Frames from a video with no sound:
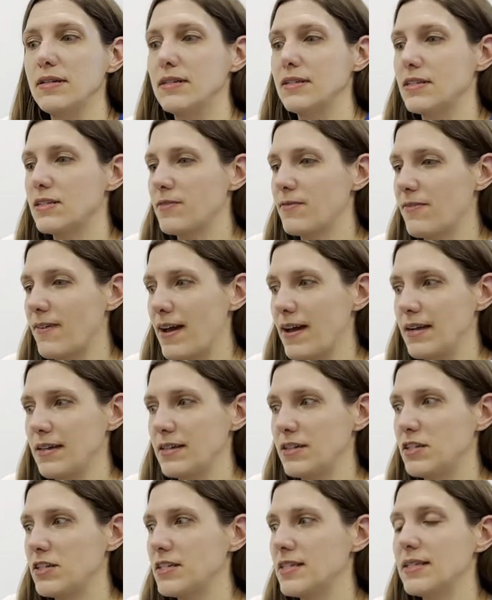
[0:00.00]
it's
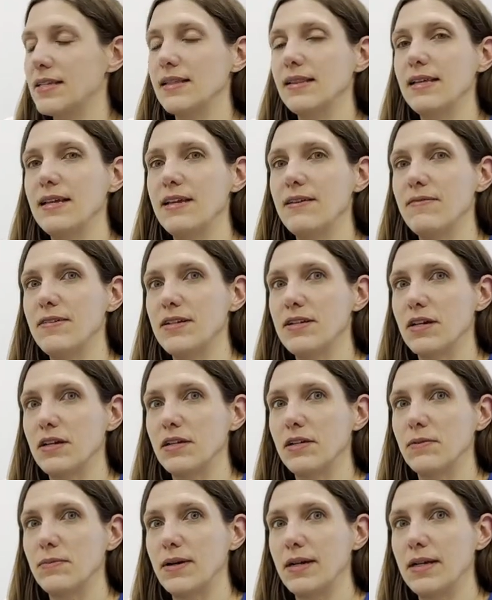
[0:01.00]
fine just to leave
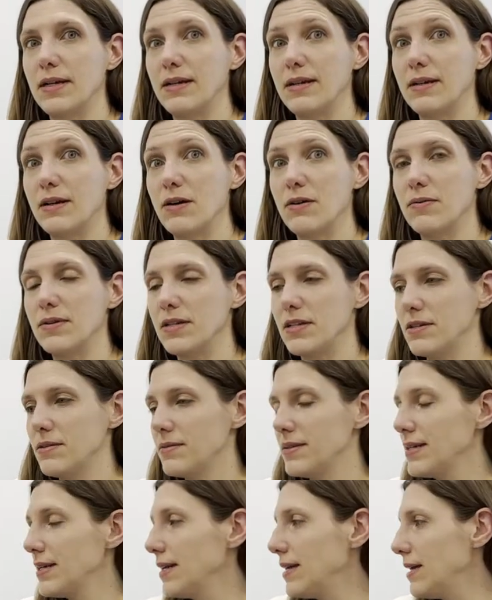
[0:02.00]
until you're ready to go and
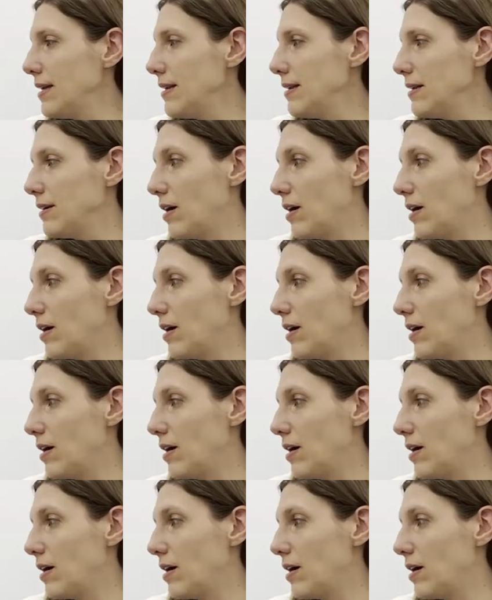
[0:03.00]
use it again,